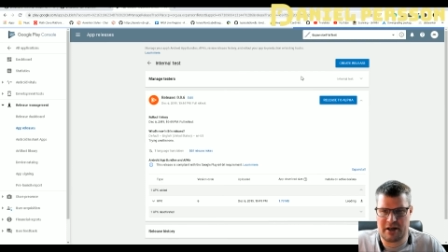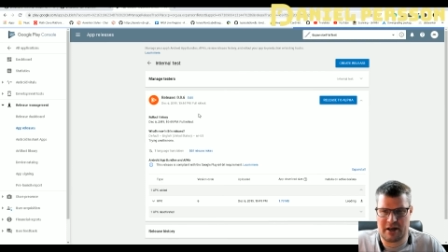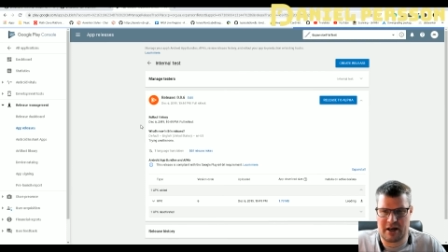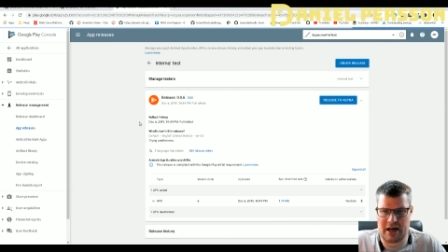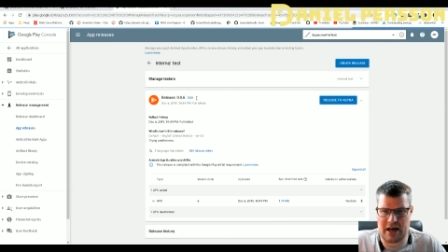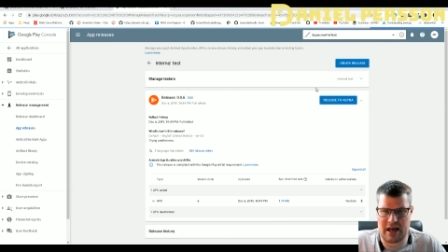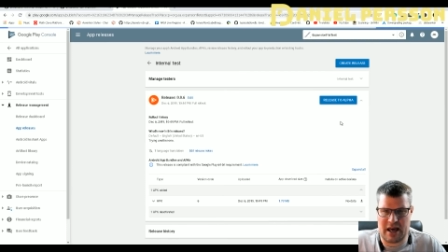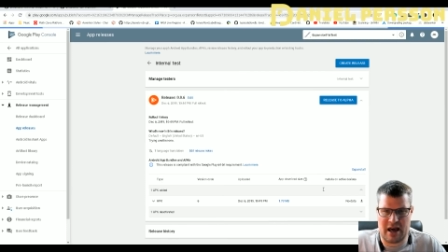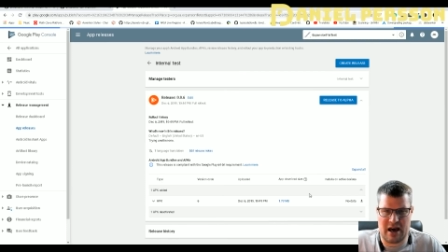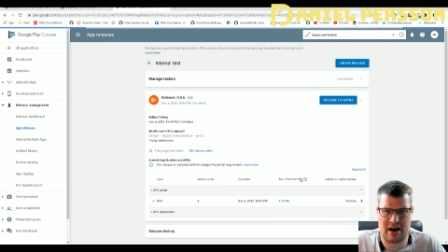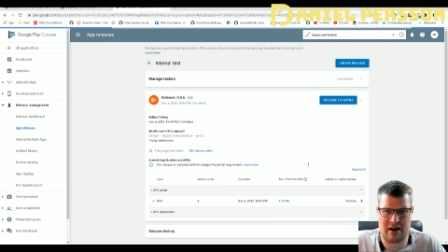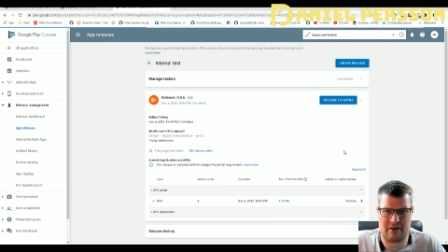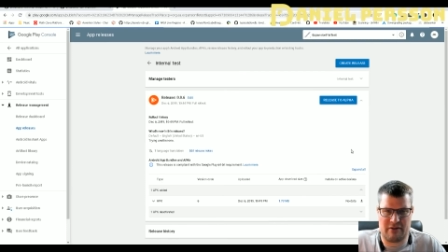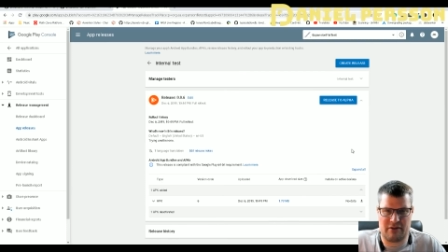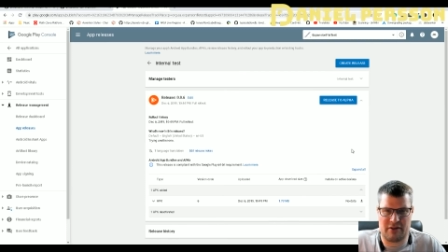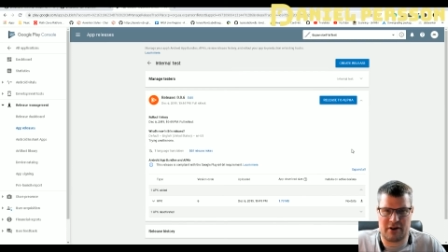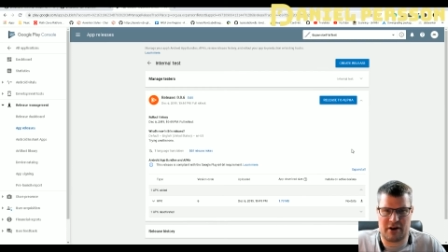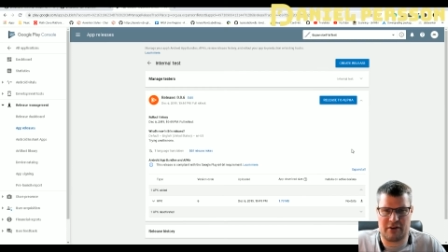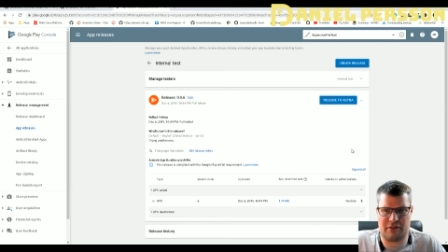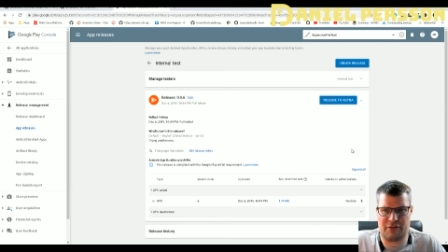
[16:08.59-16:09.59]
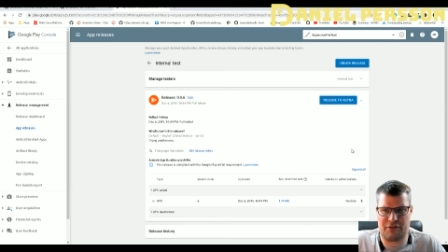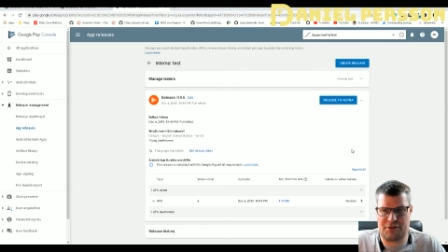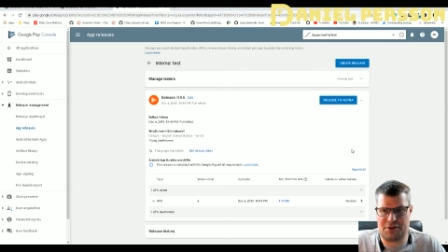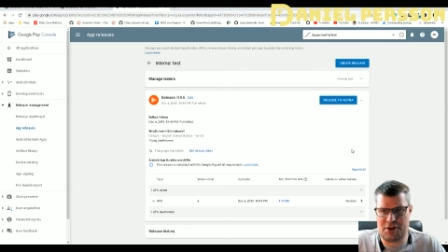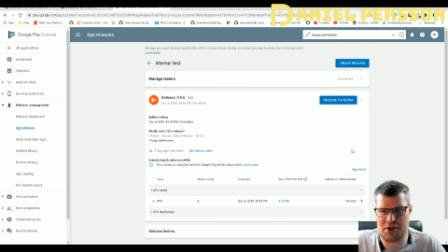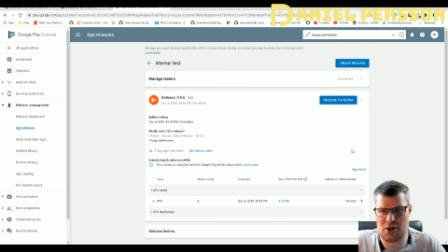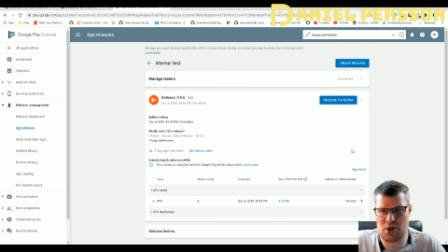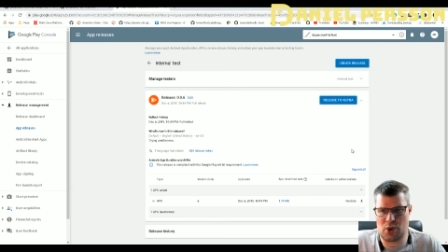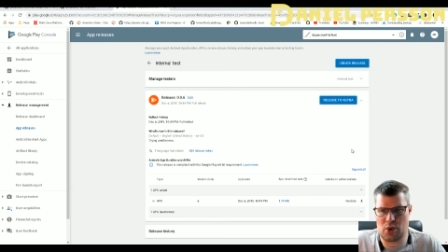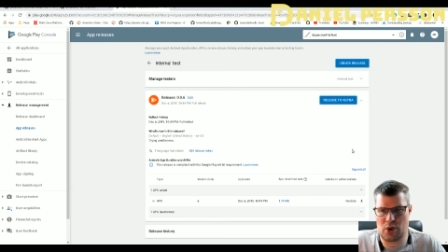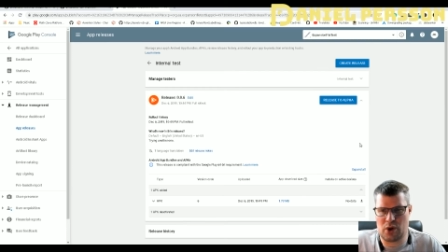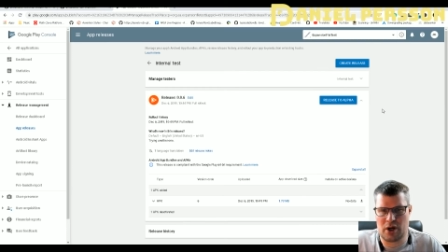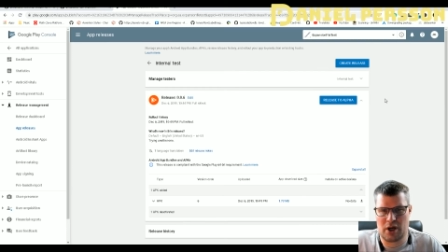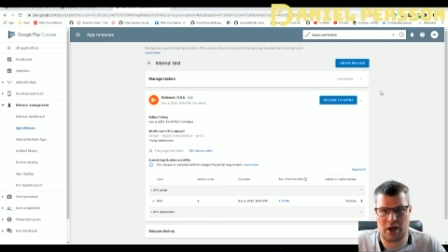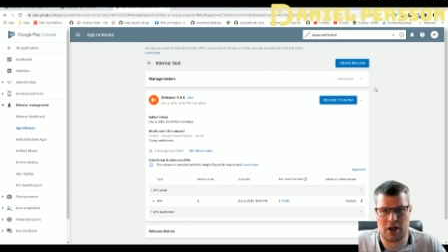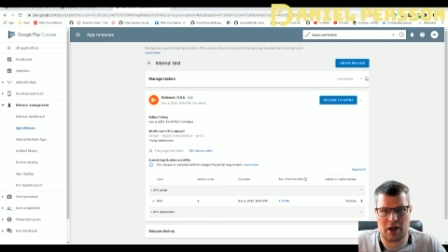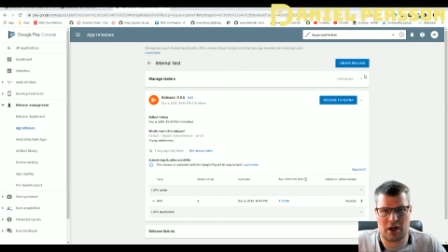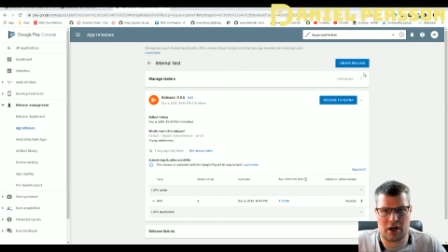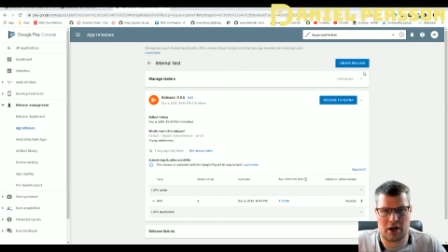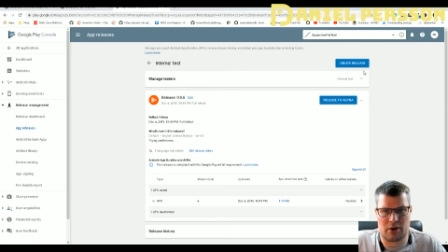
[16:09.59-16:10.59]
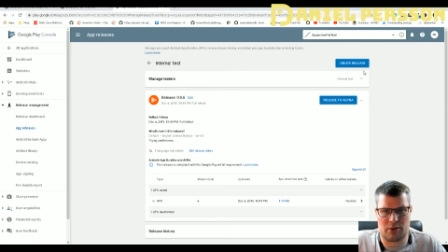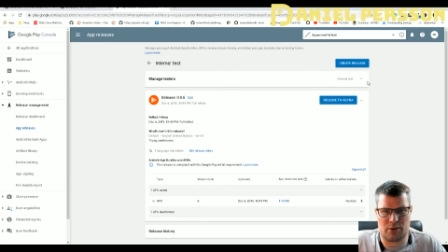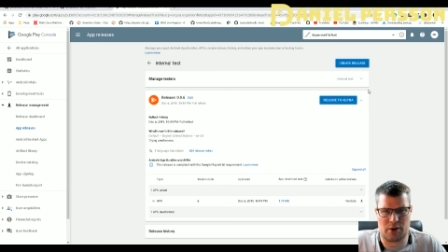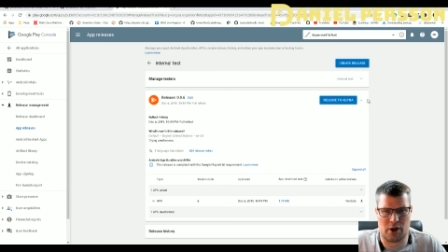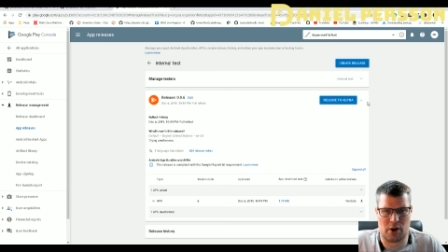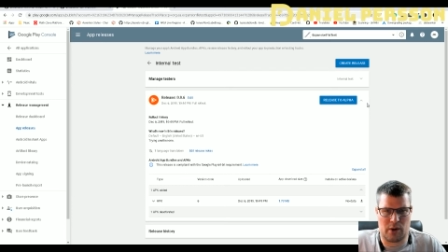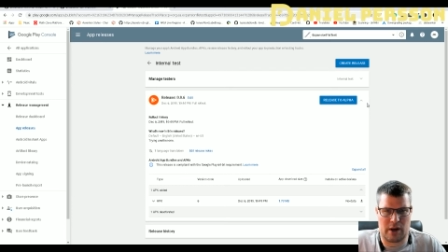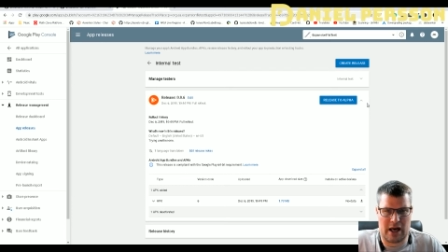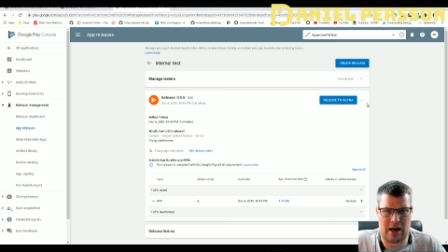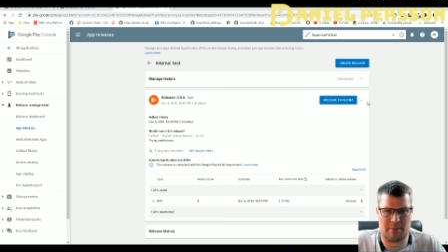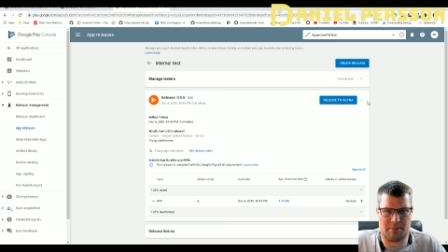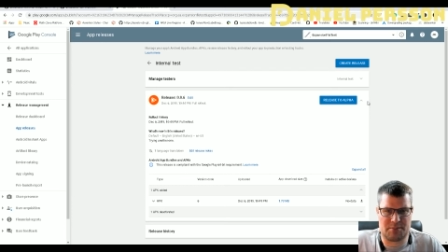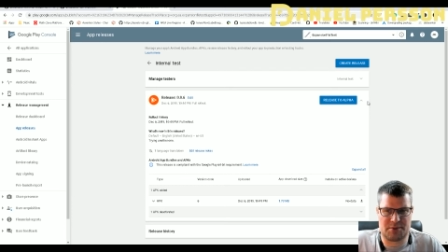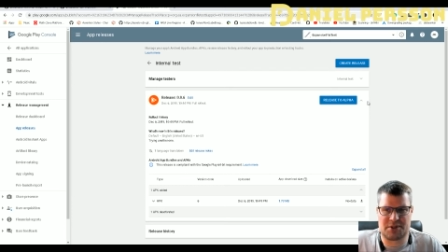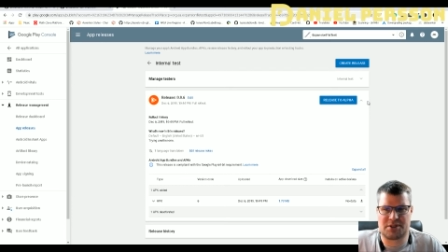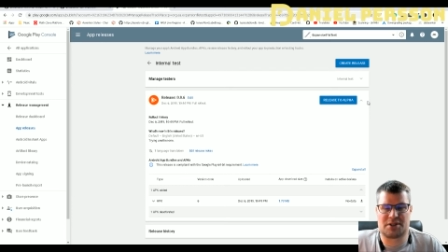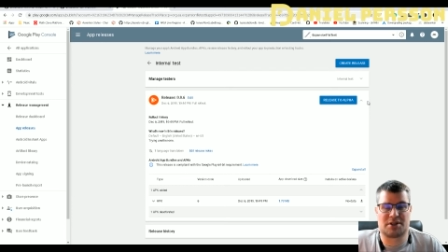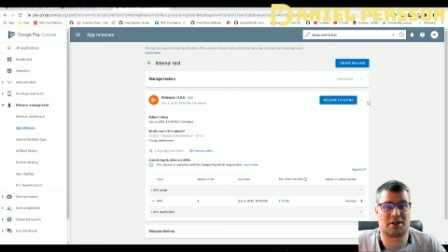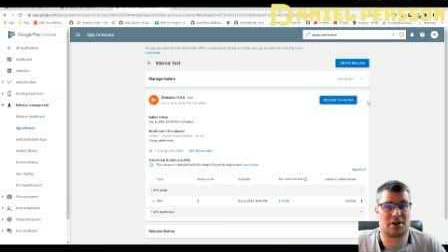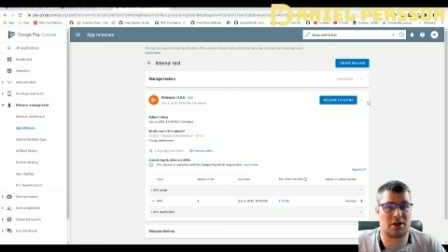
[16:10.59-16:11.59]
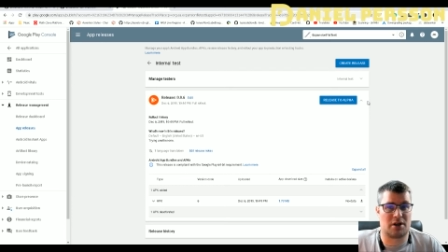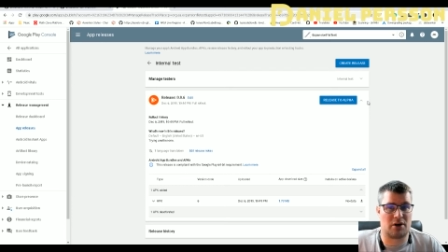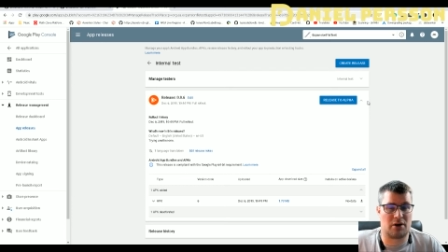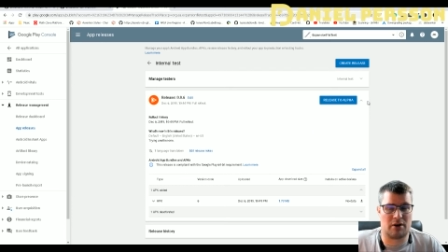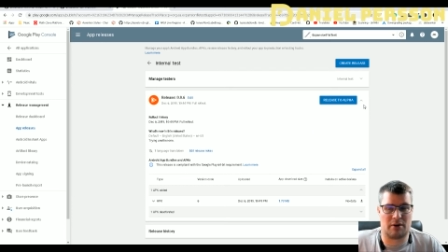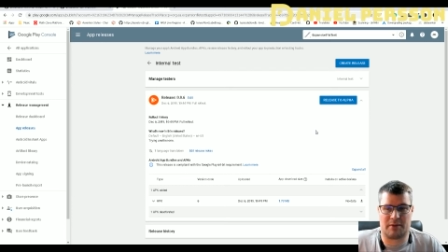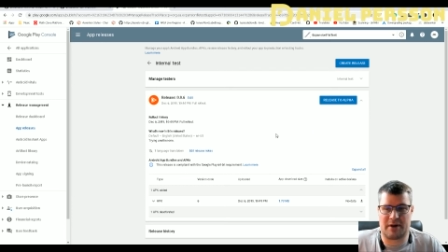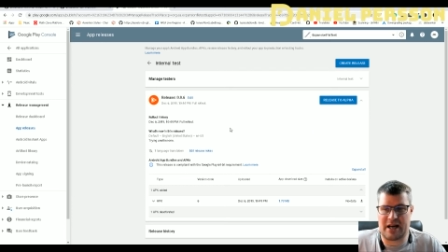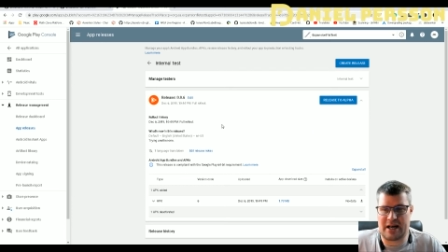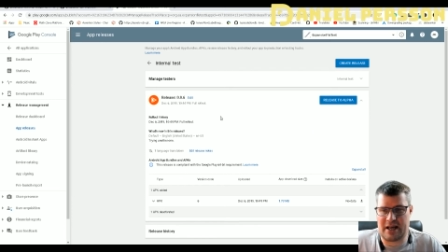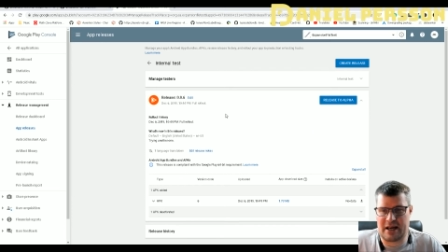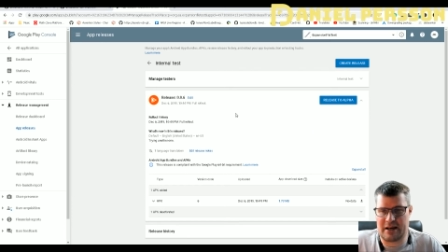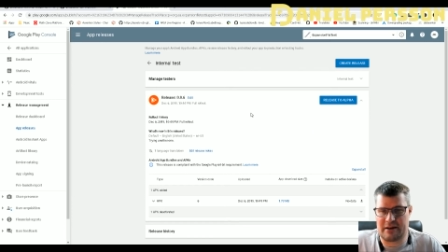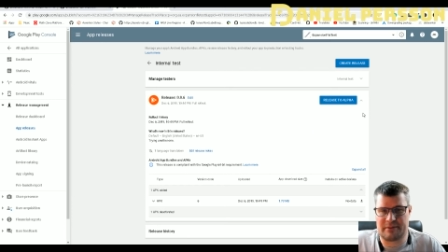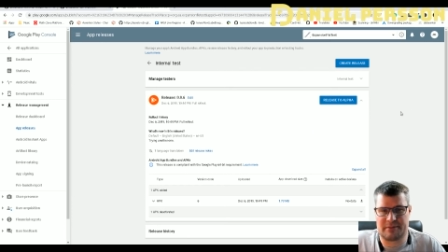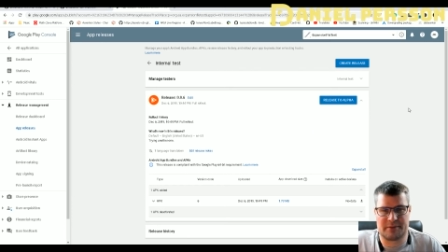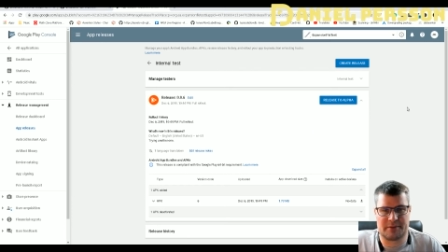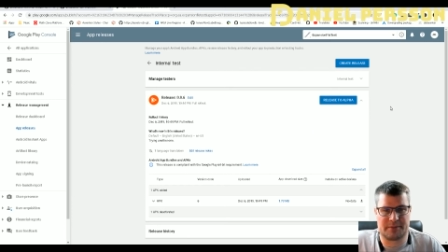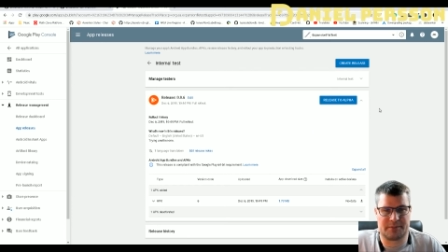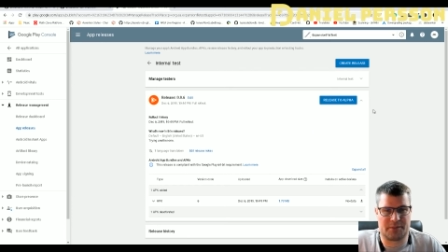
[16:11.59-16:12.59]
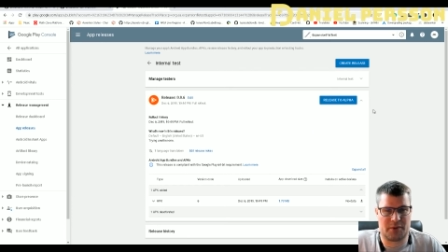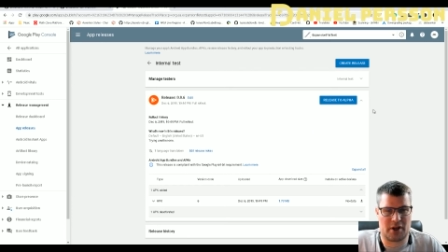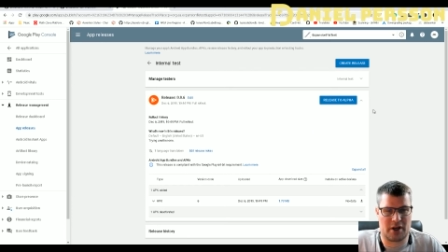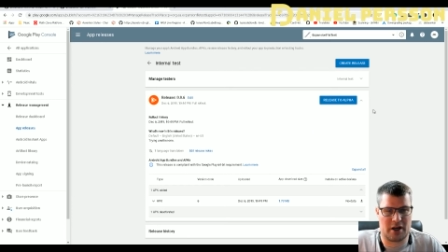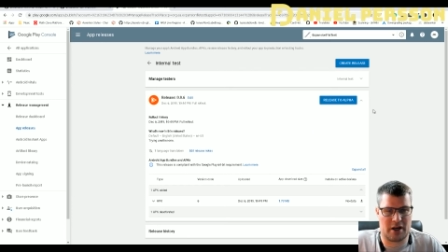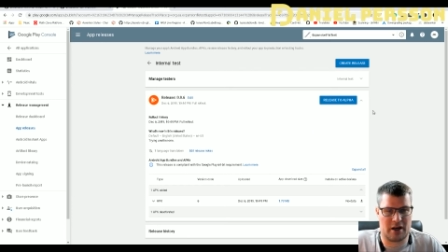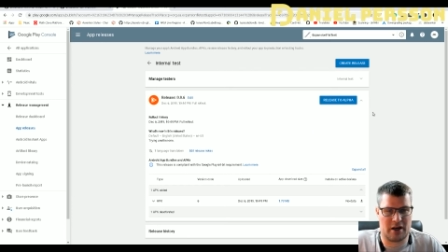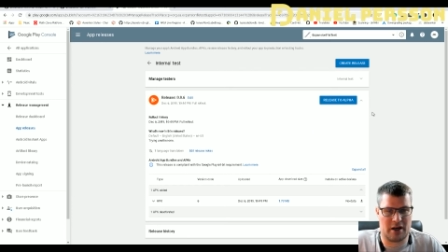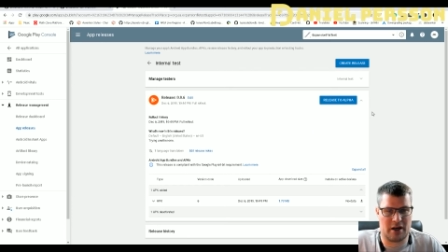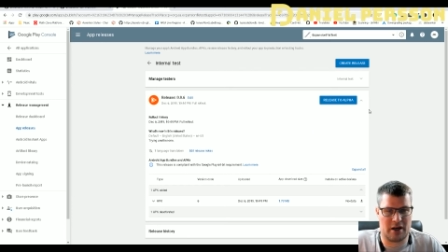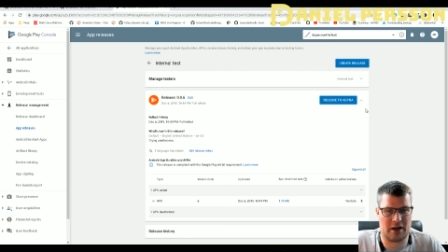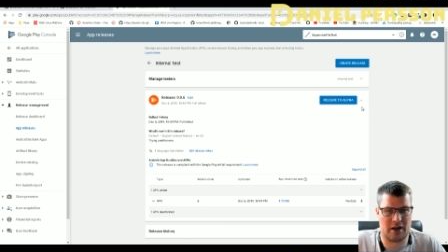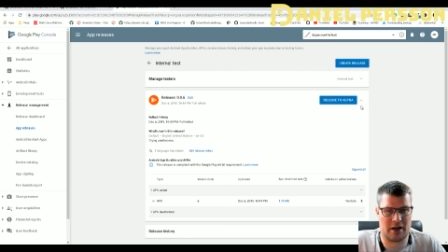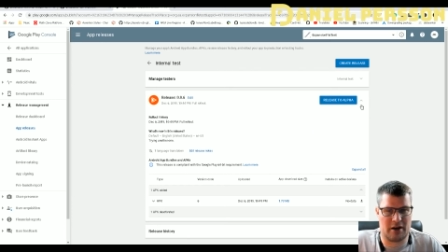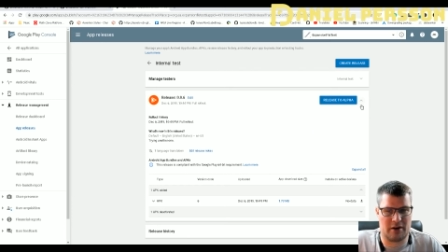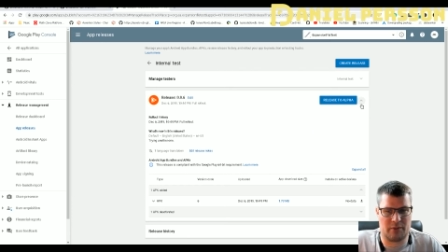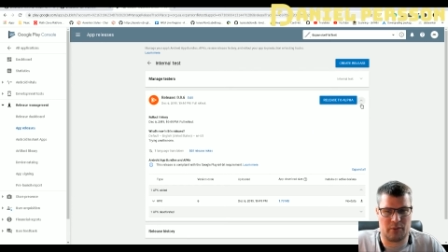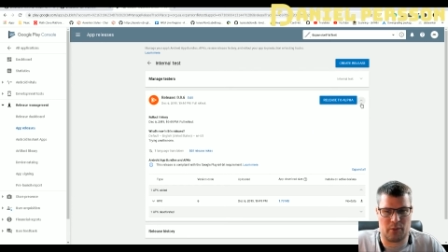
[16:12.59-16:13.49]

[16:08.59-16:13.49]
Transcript: I have a few rollups already uh,